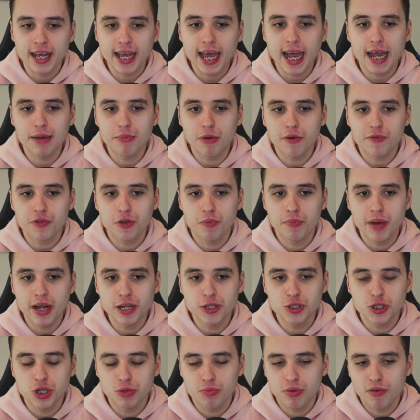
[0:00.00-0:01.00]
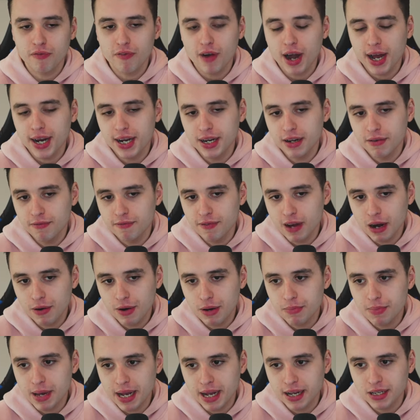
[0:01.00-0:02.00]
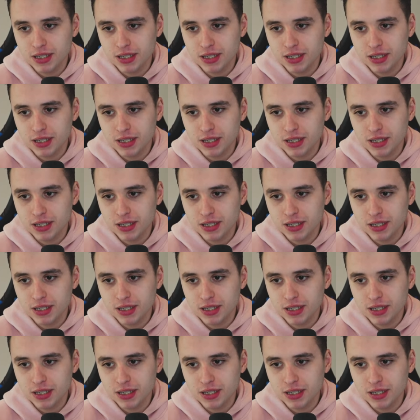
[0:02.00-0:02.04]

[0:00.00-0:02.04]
came off the bench and provided a very big